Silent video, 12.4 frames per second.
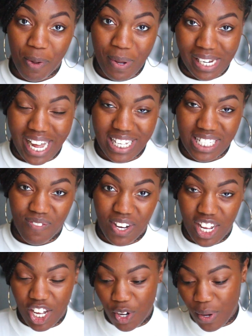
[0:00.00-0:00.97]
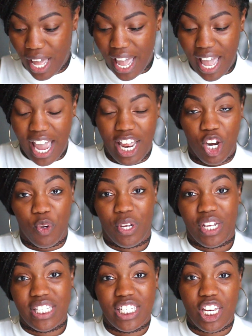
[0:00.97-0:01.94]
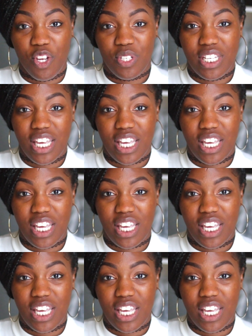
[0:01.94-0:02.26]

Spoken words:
about in my last video, and it'll continue